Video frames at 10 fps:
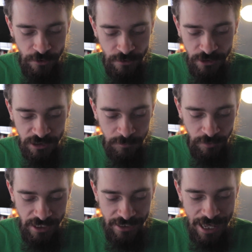You can just
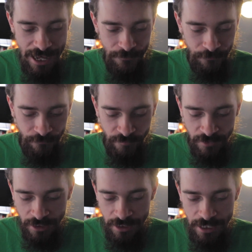play that,
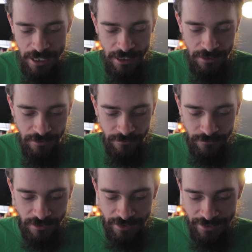and
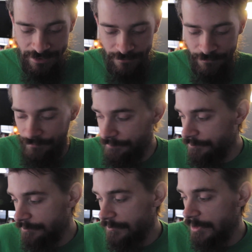
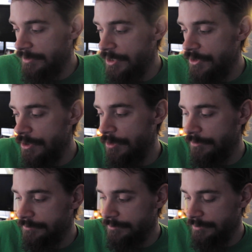there you
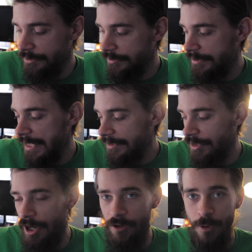go. You get the
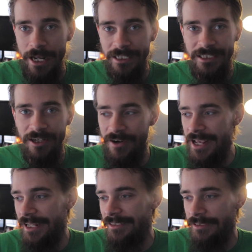card right into your
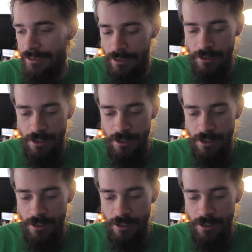hand.